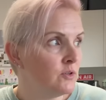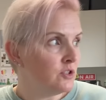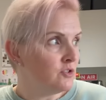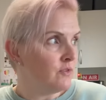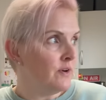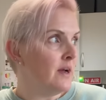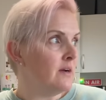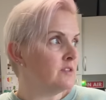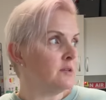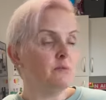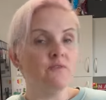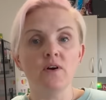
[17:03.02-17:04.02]
she's grown out of
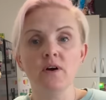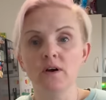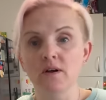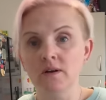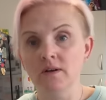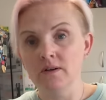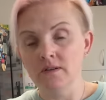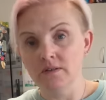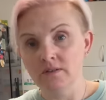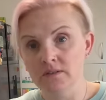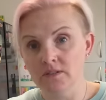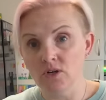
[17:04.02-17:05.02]
some of her
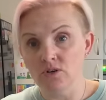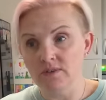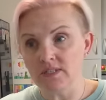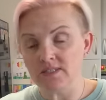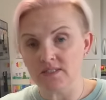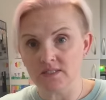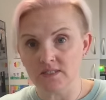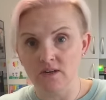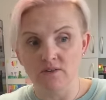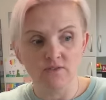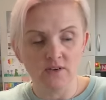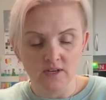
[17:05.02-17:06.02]
dungarees and
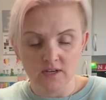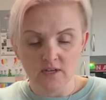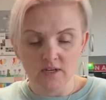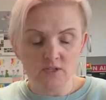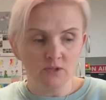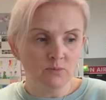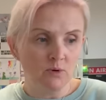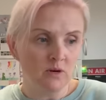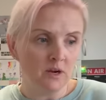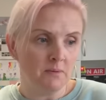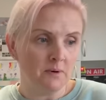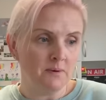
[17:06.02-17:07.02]
stuff. So I bought a
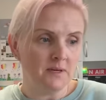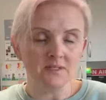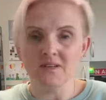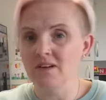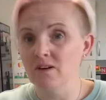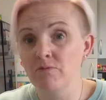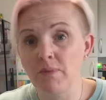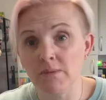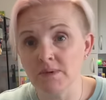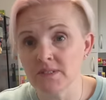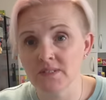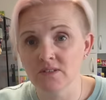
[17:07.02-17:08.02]
couple of pairs. I love
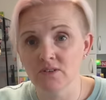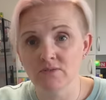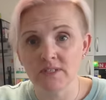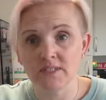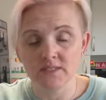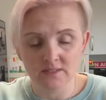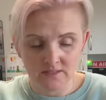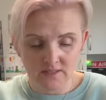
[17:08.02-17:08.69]
babies and dungarees.